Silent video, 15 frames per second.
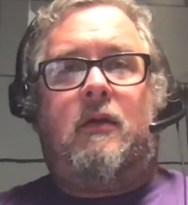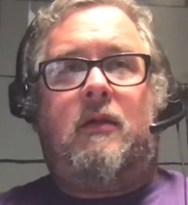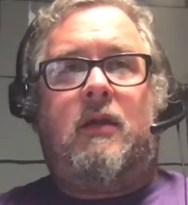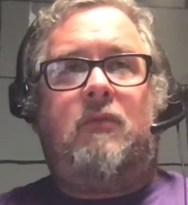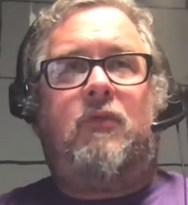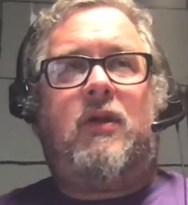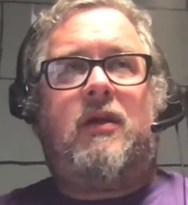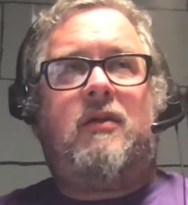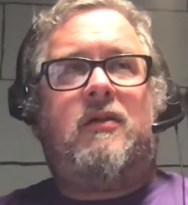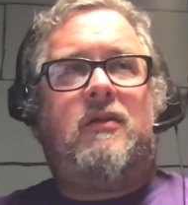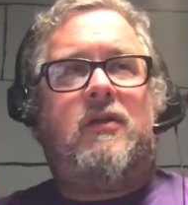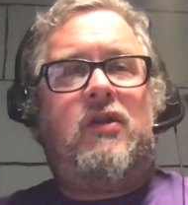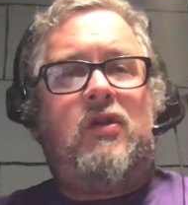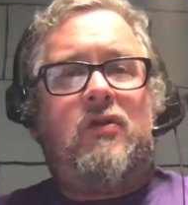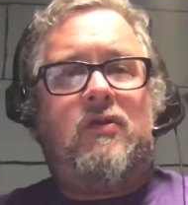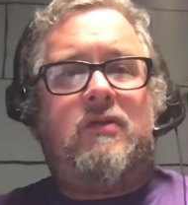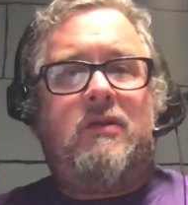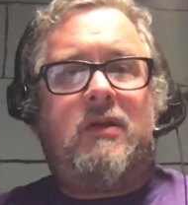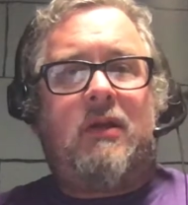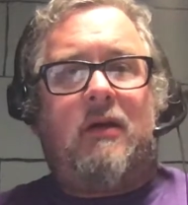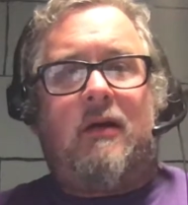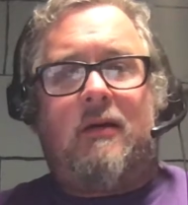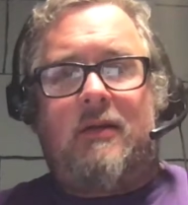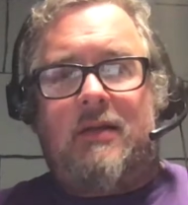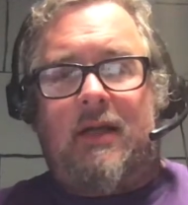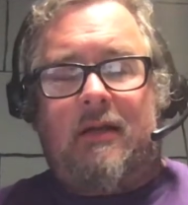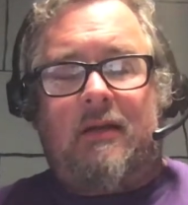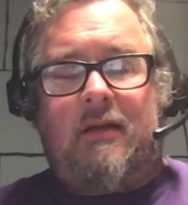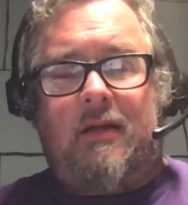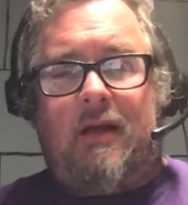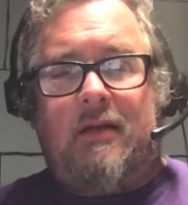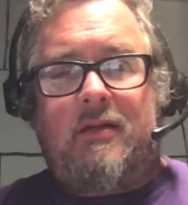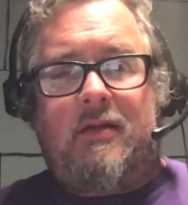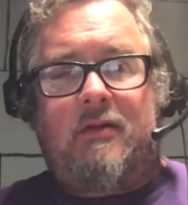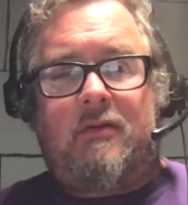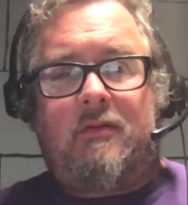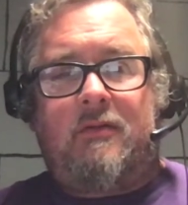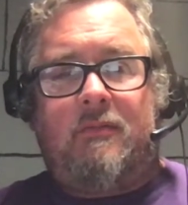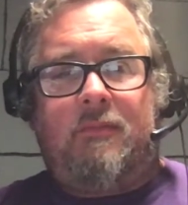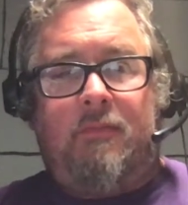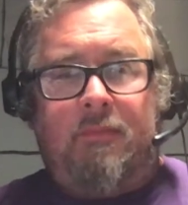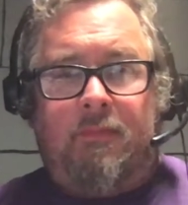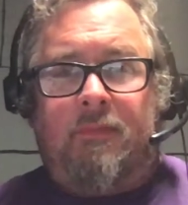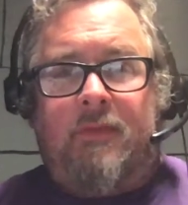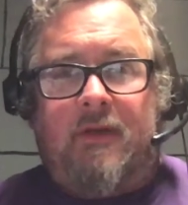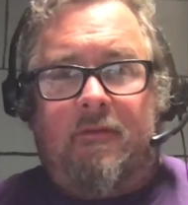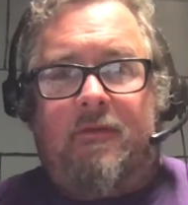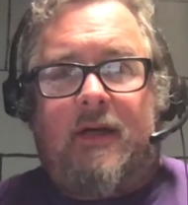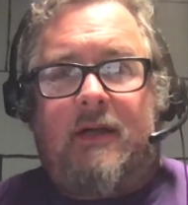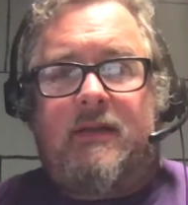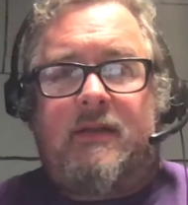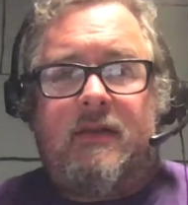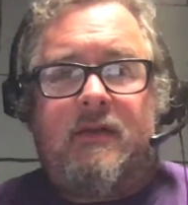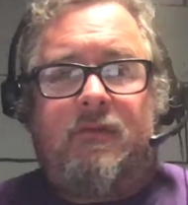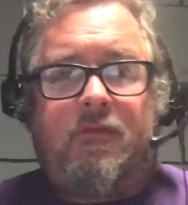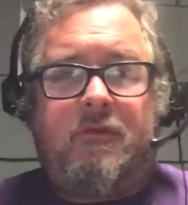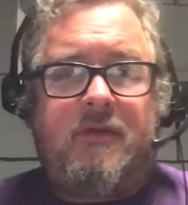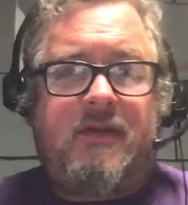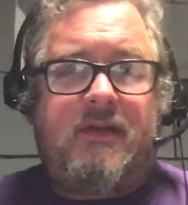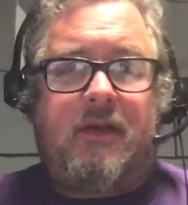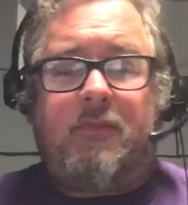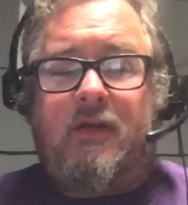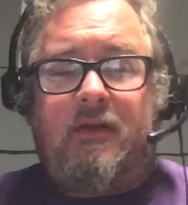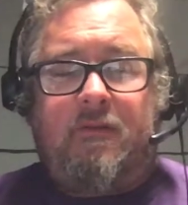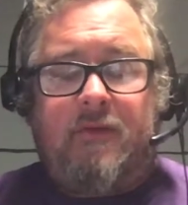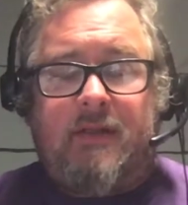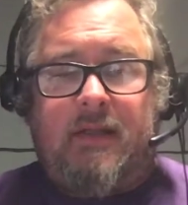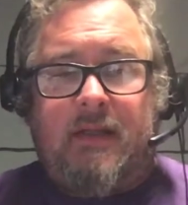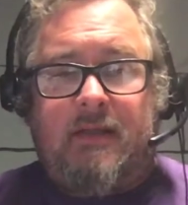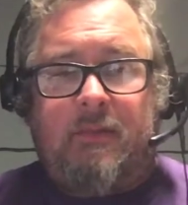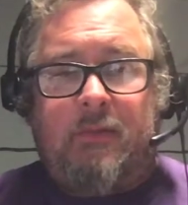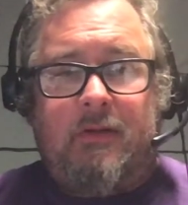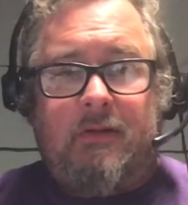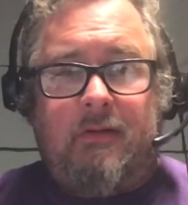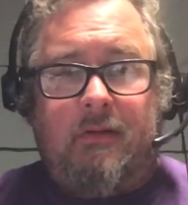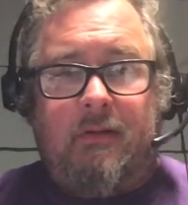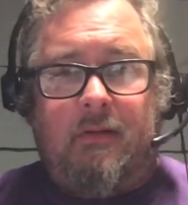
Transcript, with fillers: then we can use our technological devices for summative assessment.